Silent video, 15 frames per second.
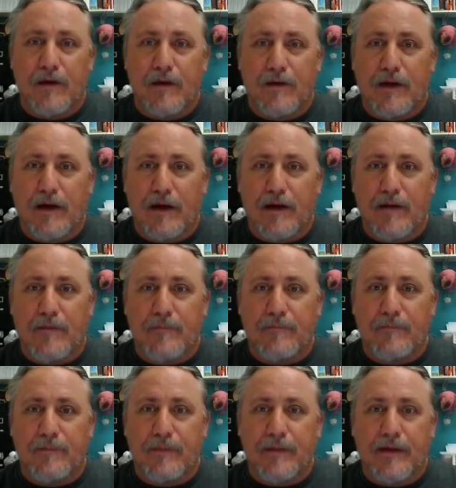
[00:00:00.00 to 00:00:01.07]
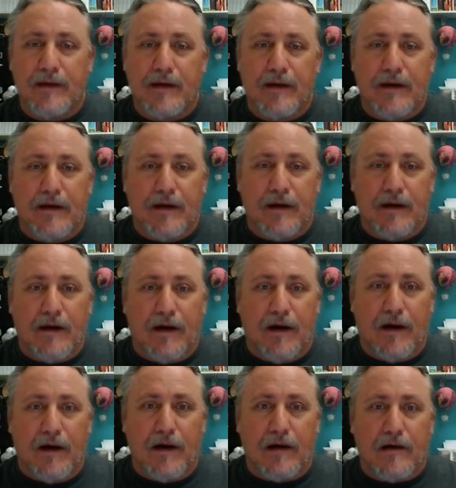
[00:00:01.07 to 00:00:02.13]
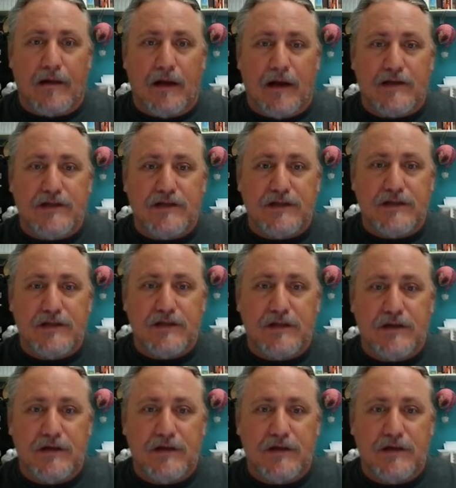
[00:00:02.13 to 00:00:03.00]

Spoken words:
Okay. Clash.